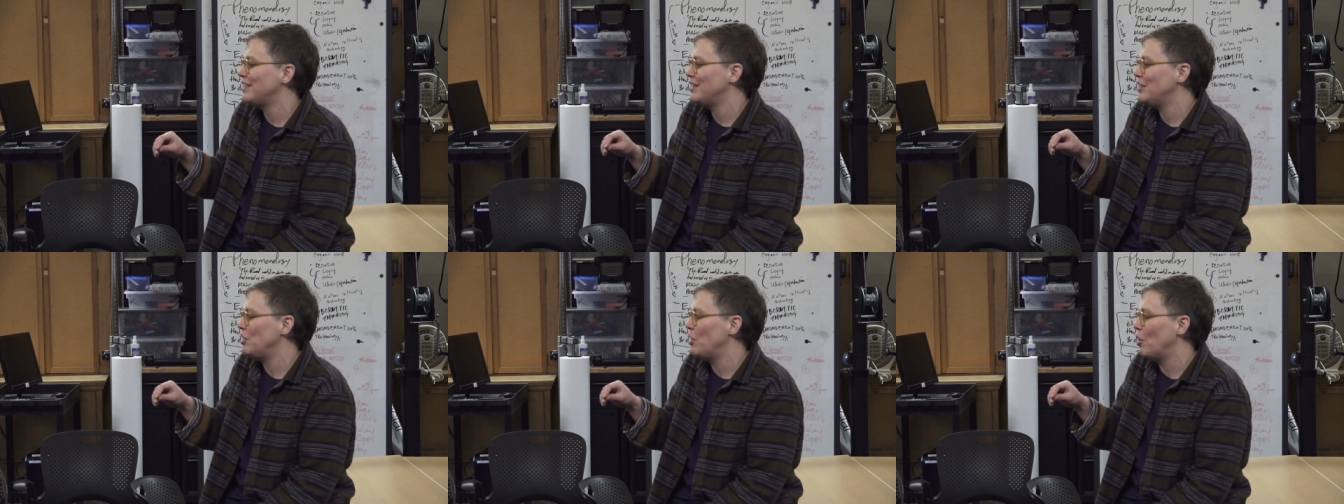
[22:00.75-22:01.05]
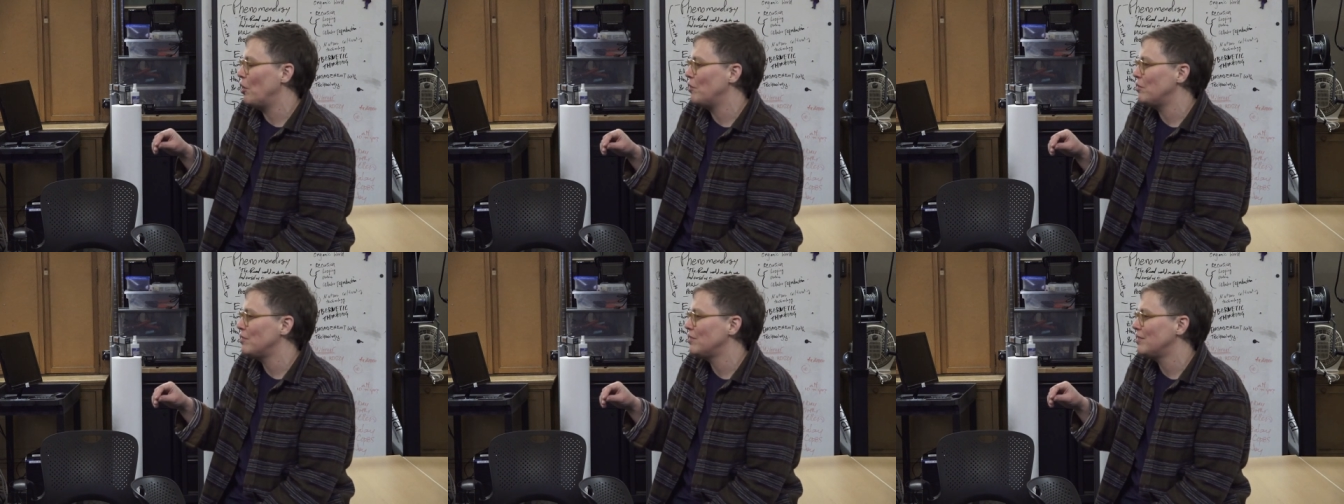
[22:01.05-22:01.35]
you
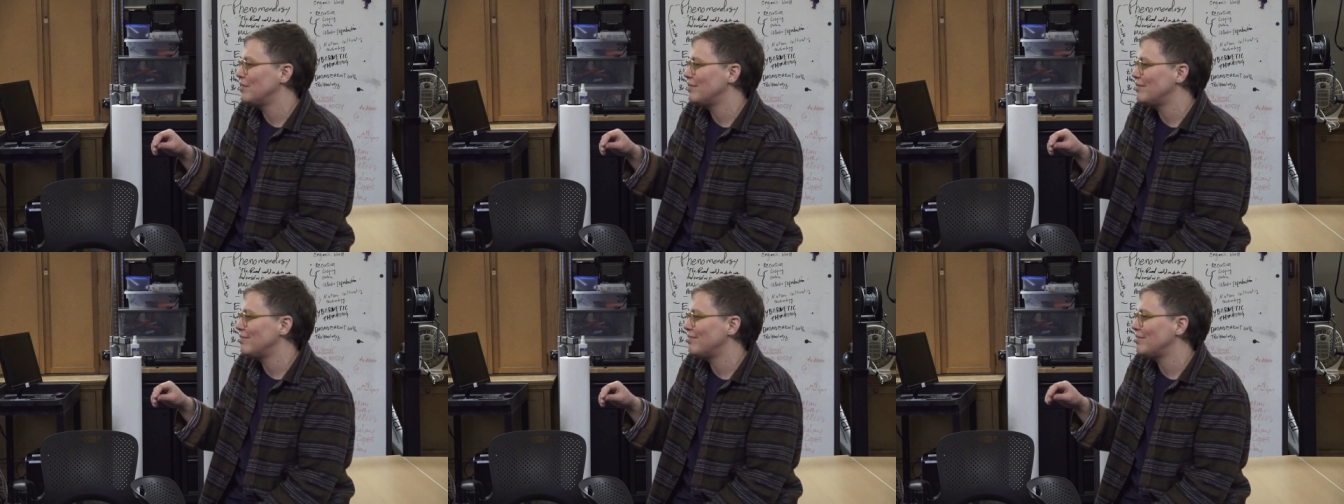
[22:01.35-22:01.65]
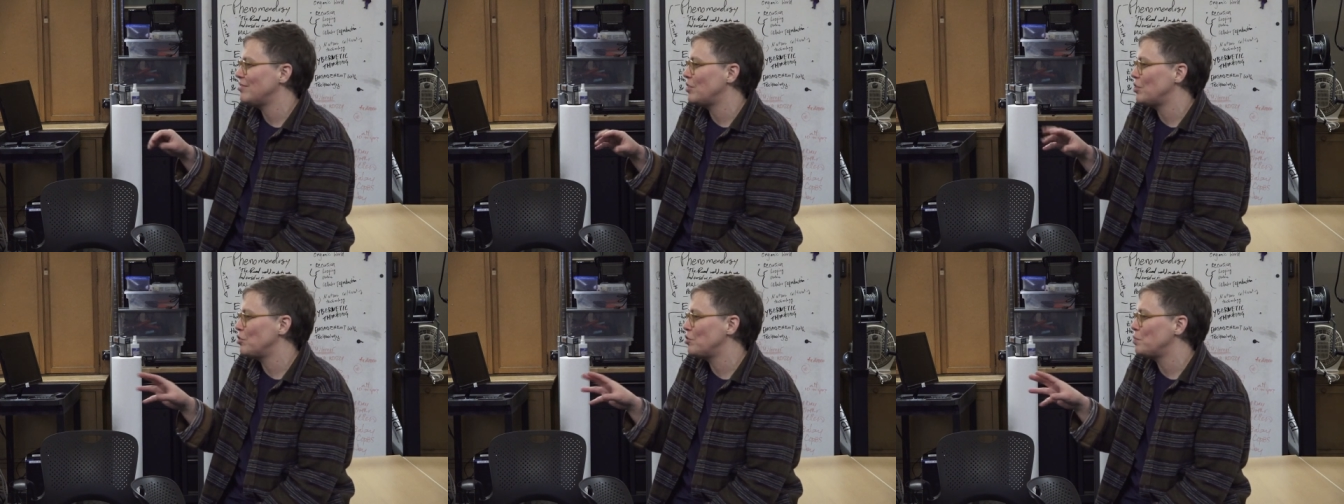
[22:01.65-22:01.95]
know,
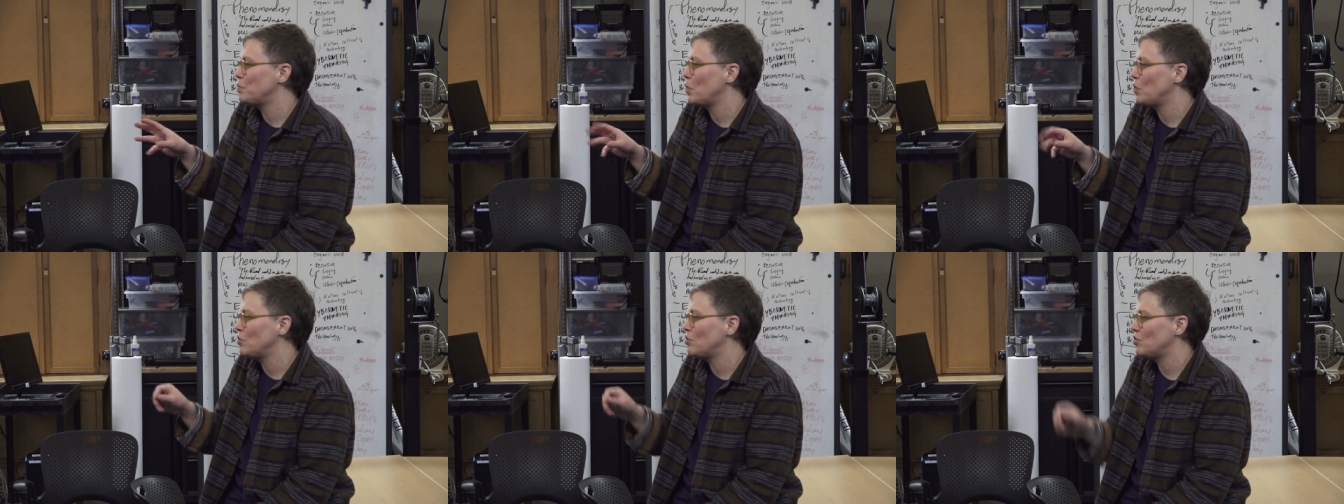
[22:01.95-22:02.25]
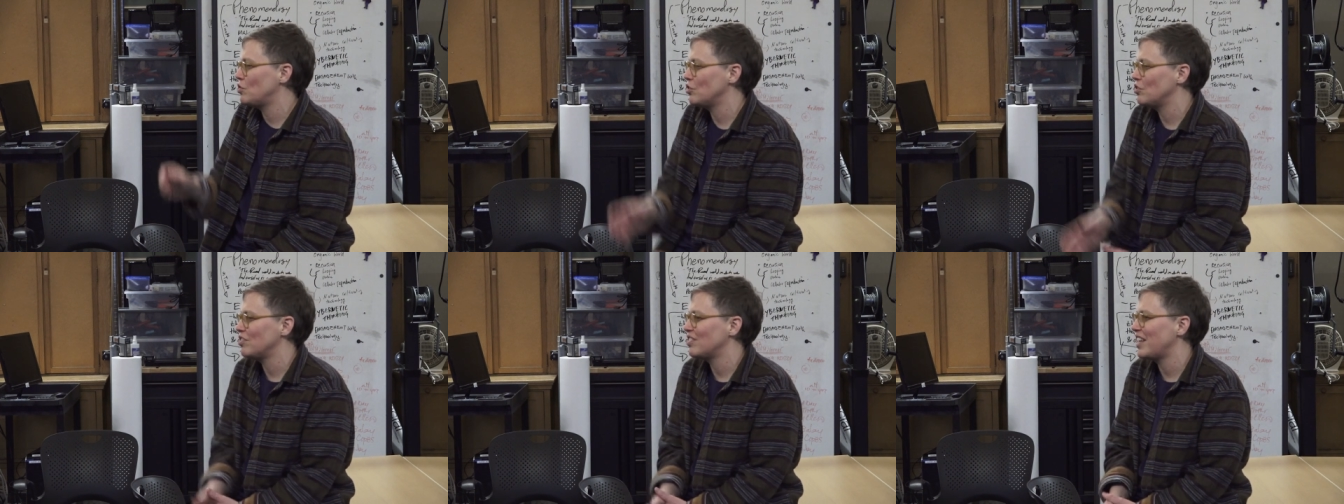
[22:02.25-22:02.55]
those
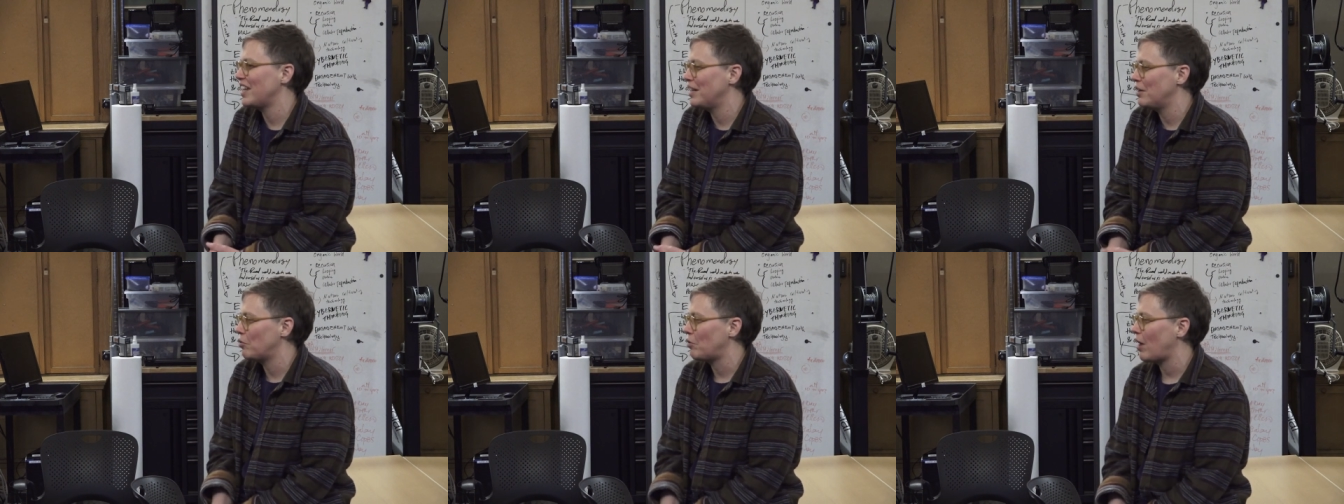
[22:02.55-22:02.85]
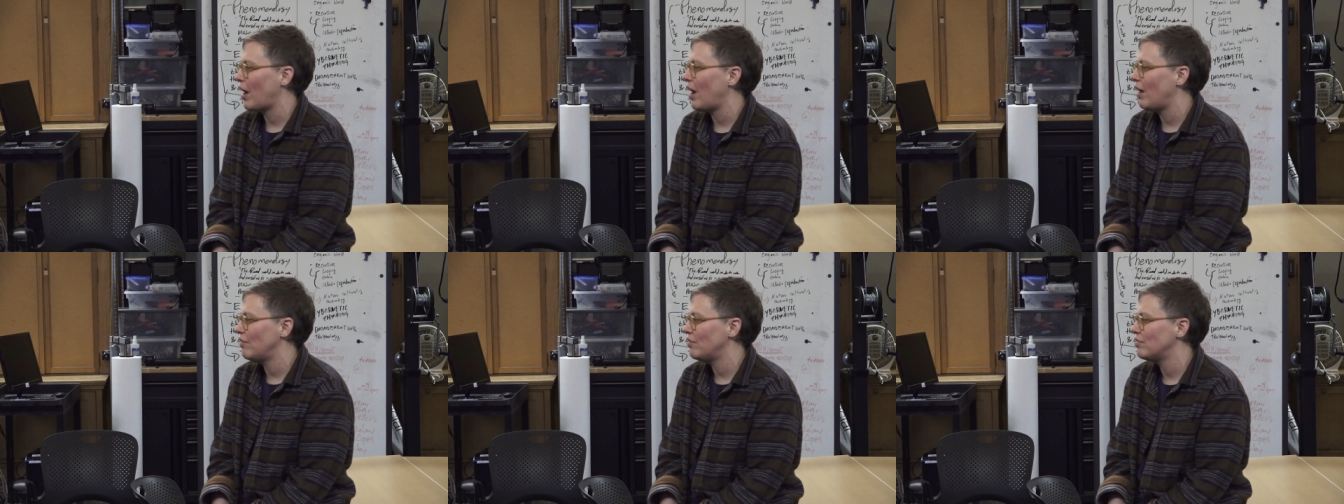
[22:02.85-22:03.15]
posters can
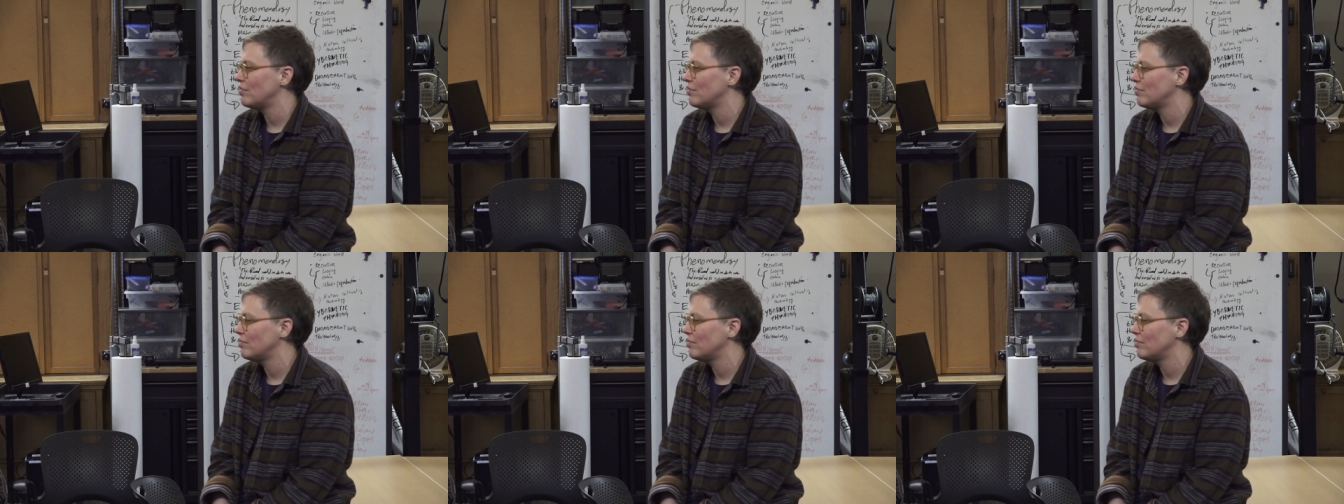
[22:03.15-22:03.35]
arrive.